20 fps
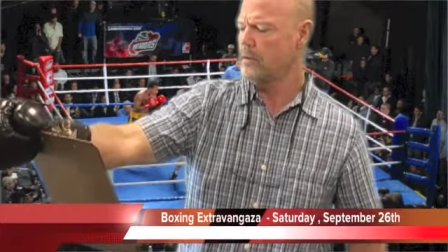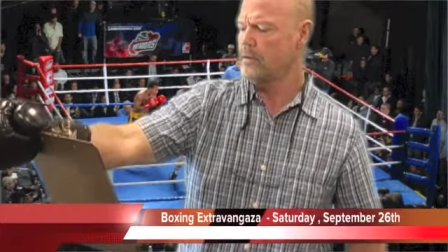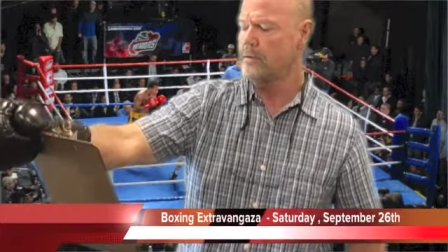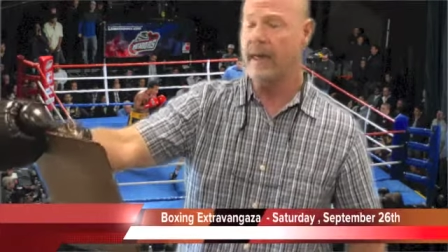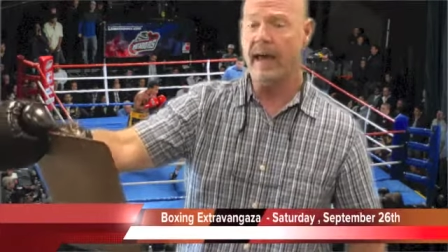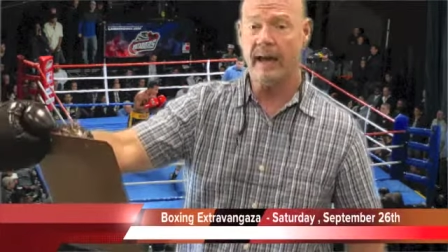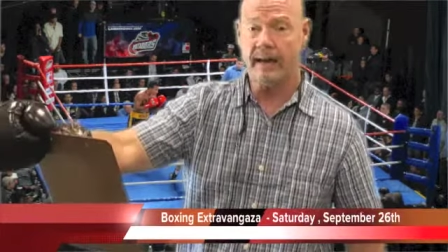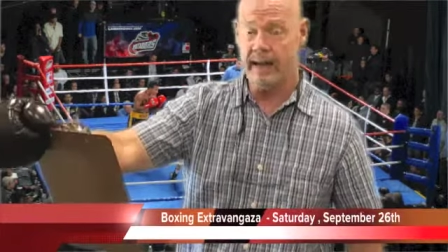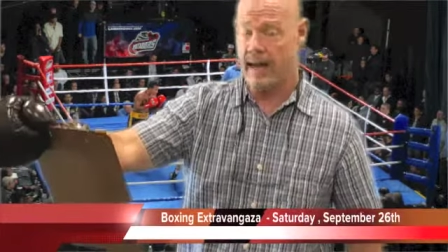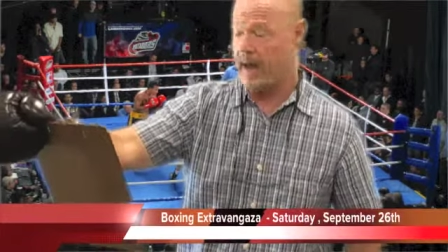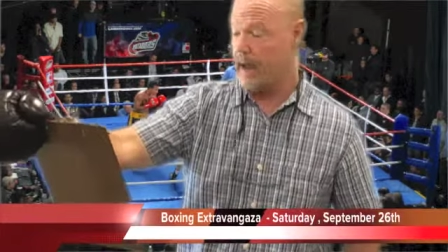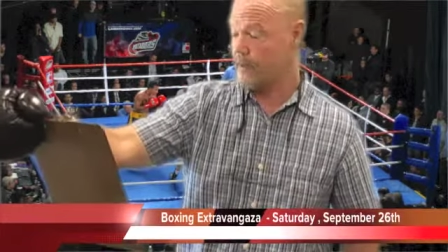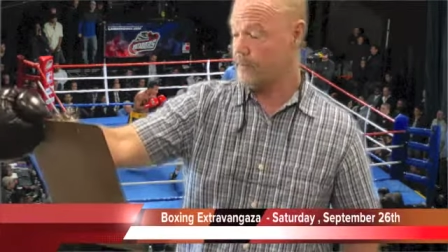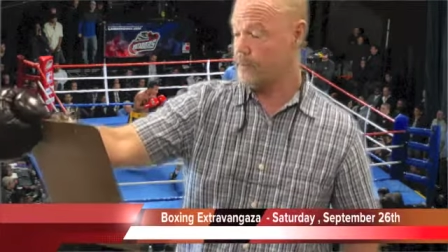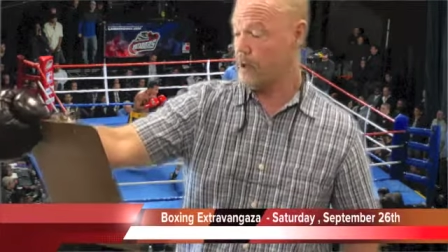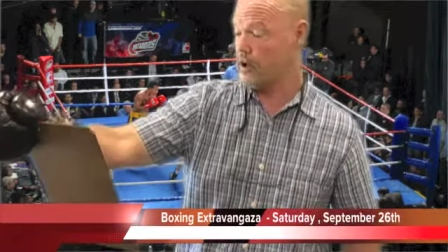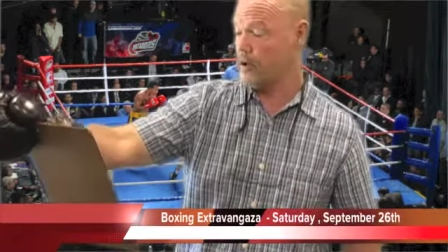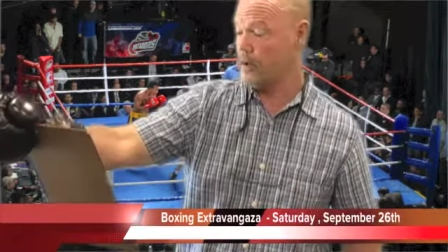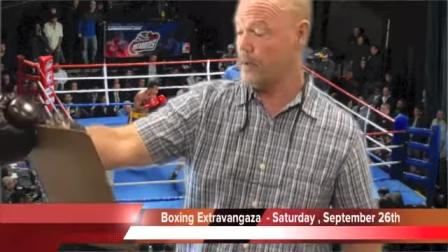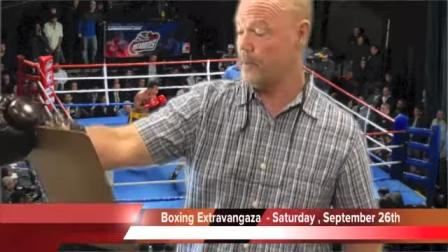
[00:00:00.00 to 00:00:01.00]
they, yeah,
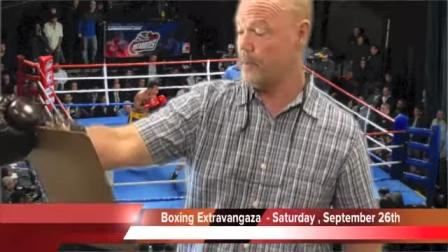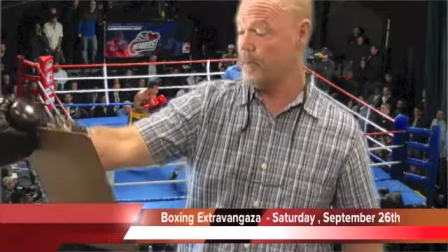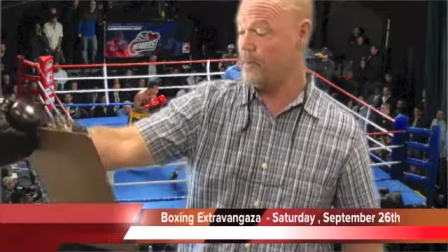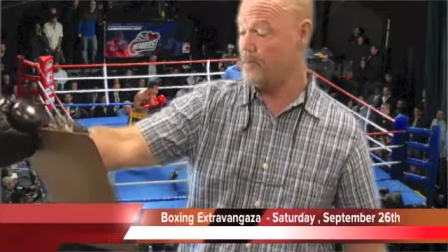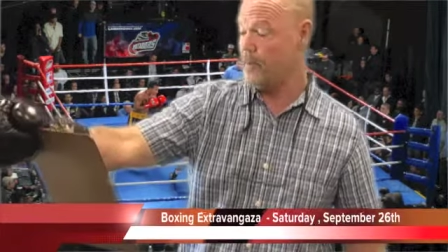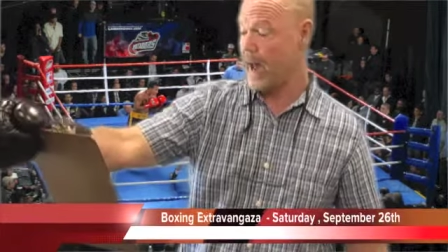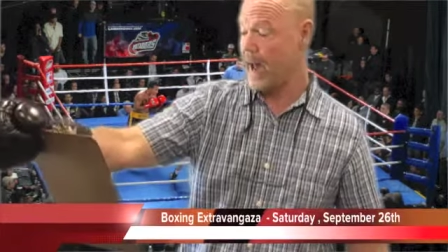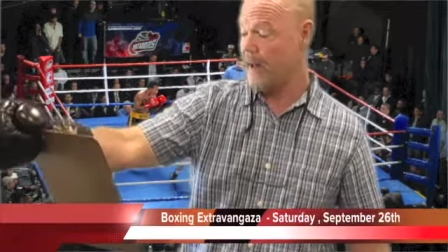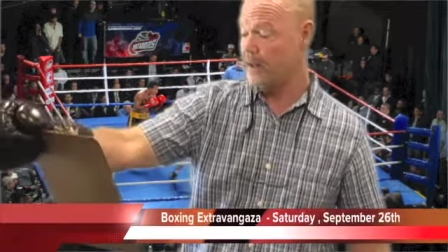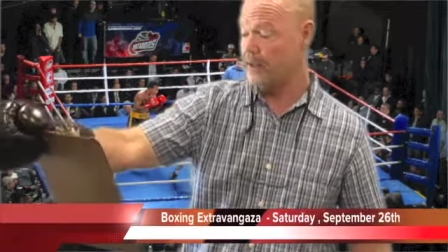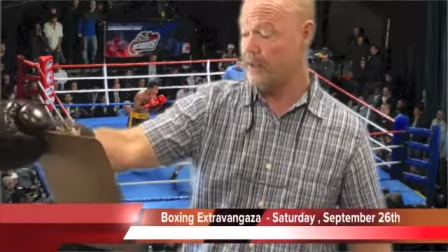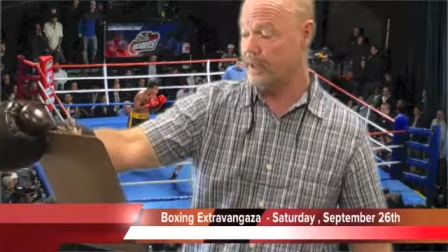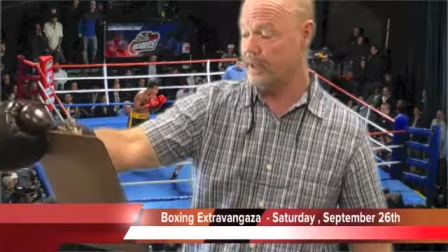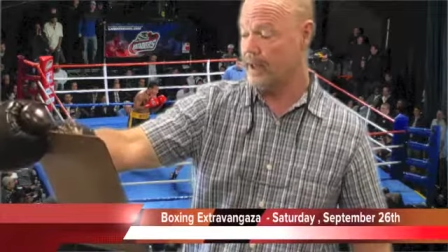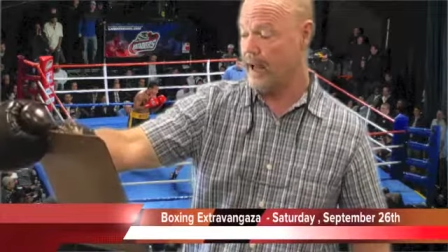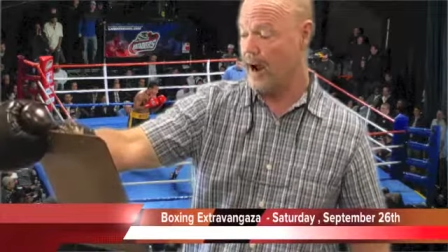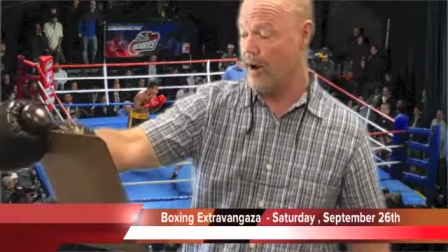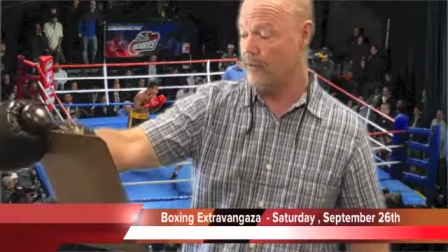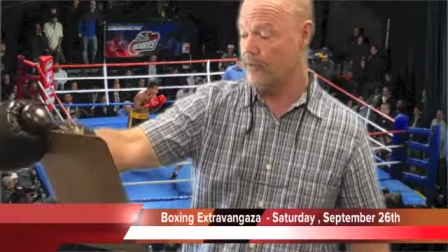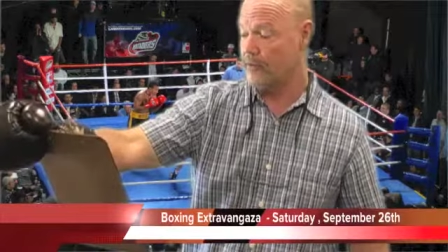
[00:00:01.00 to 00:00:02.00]
they're going to be battling
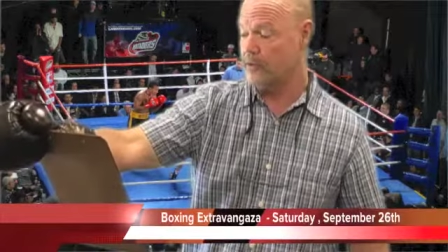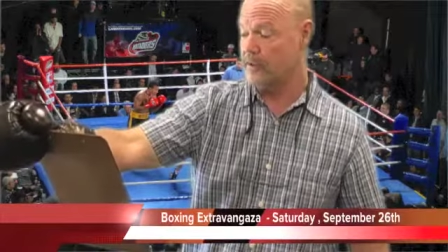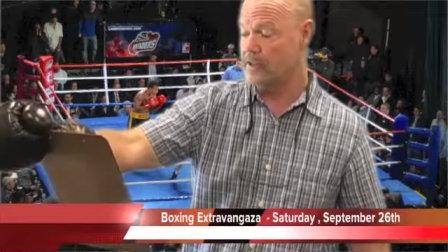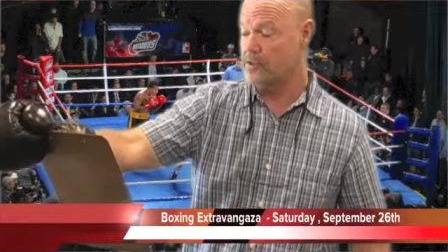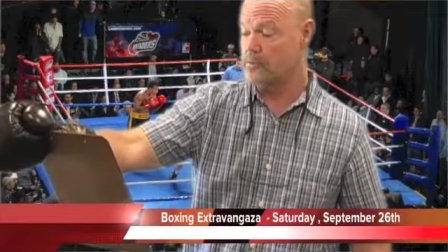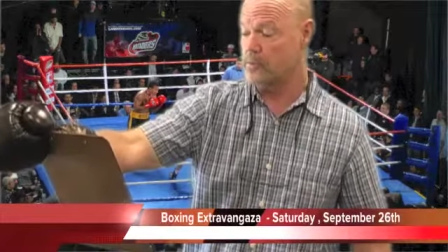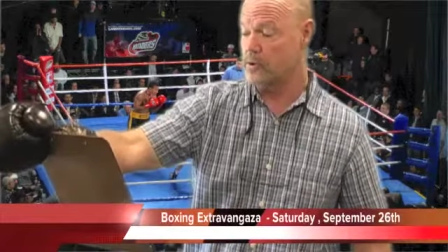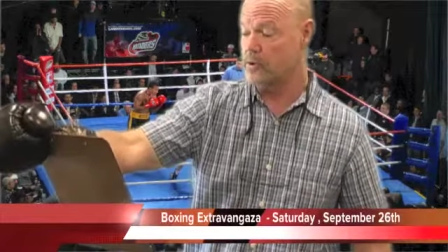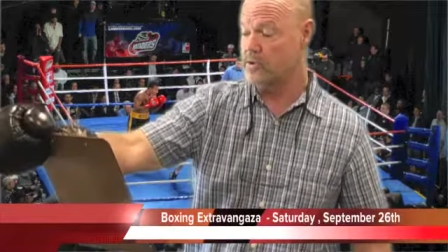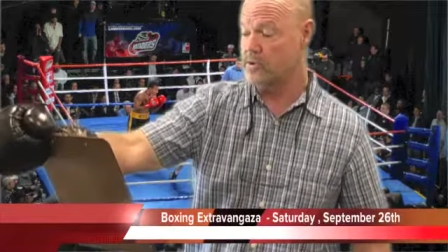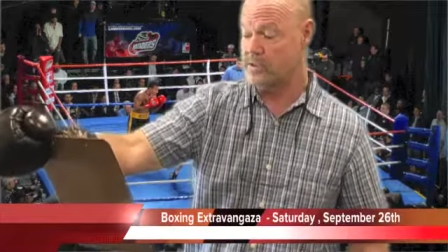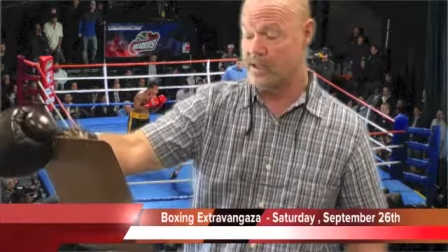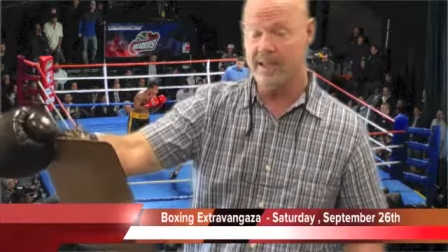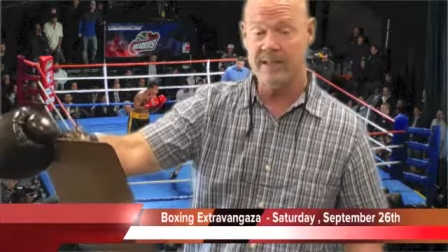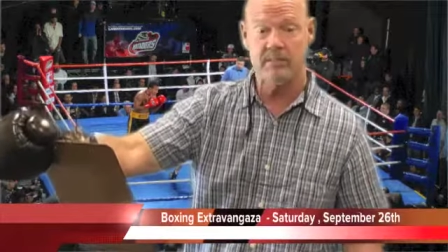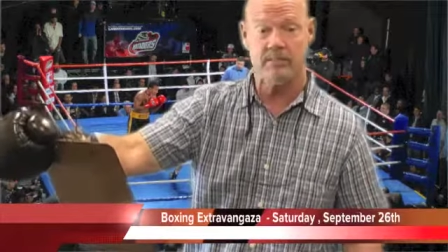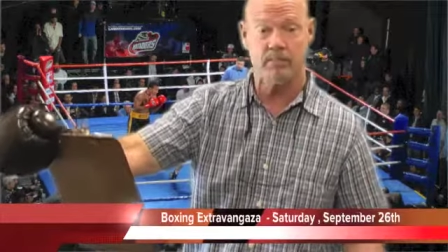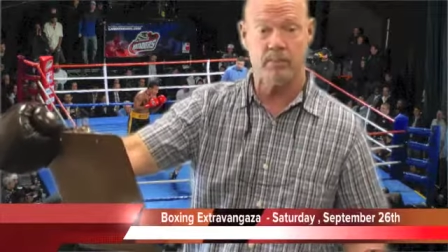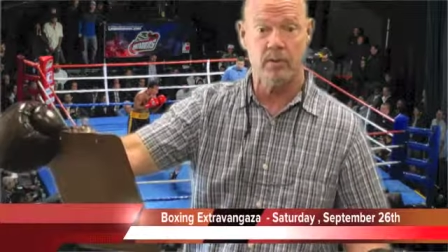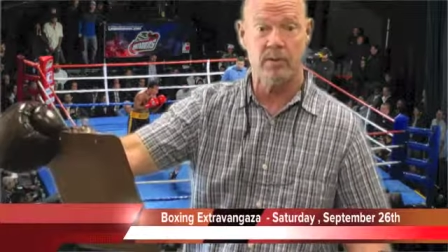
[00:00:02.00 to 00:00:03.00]
out for this
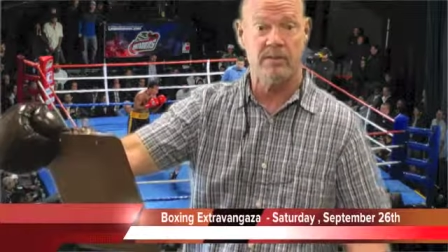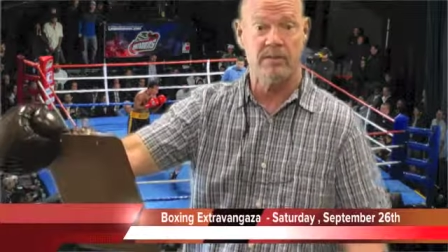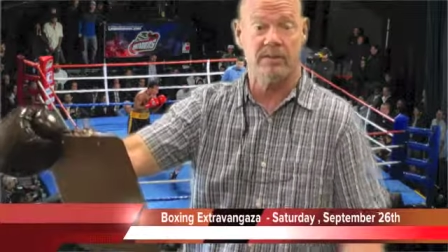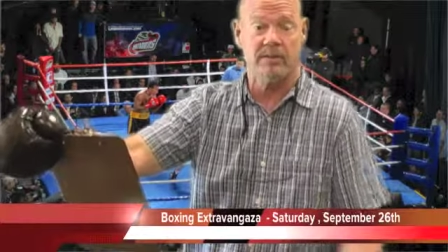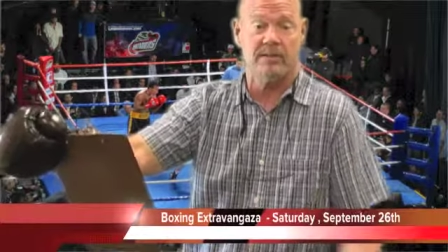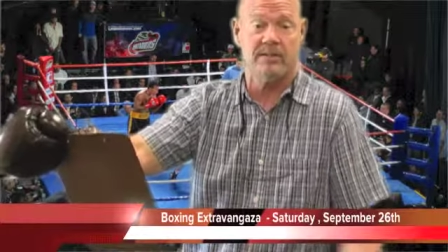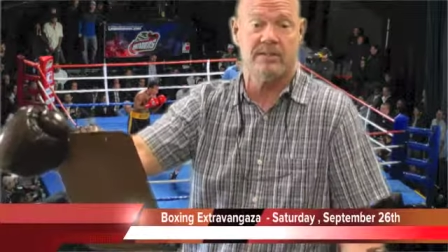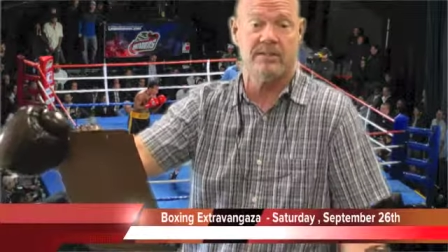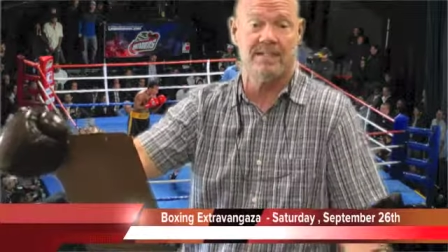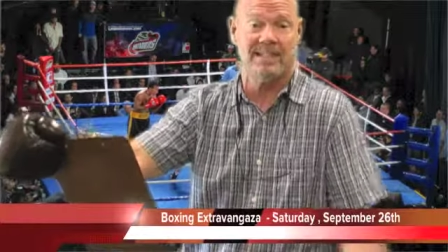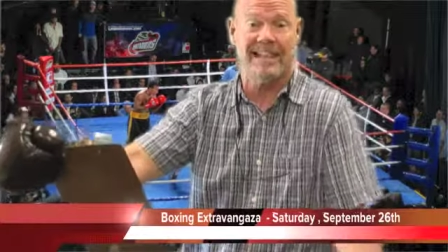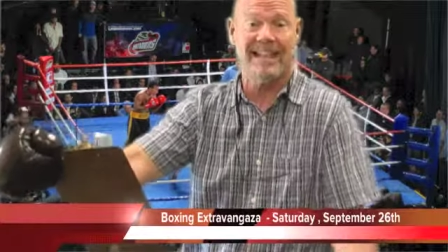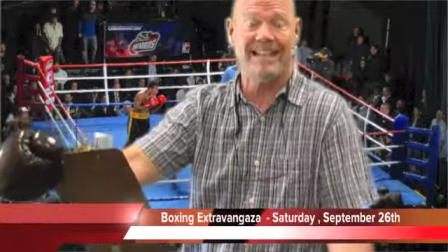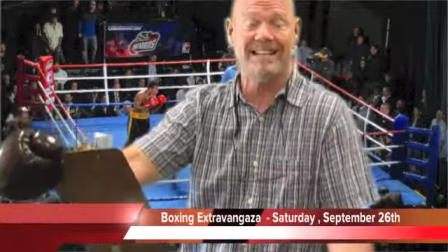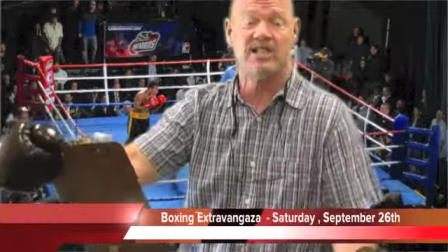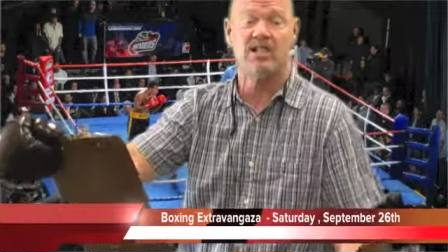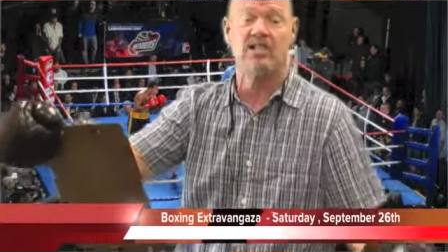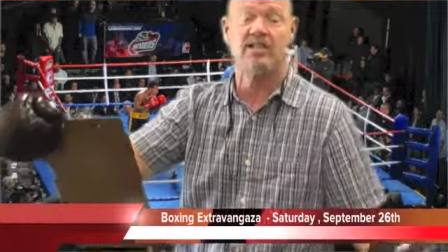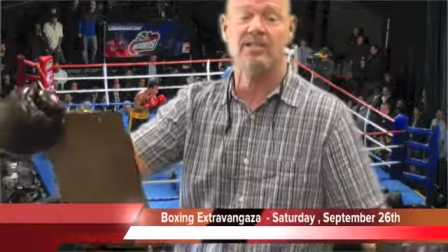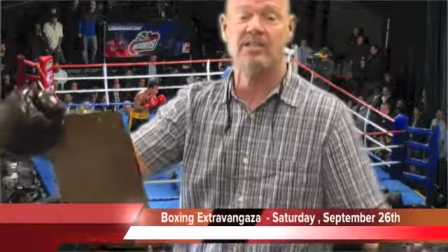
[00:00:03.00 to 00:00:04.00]

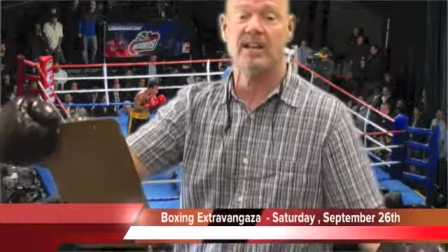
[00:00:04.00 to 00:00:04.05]
prestigious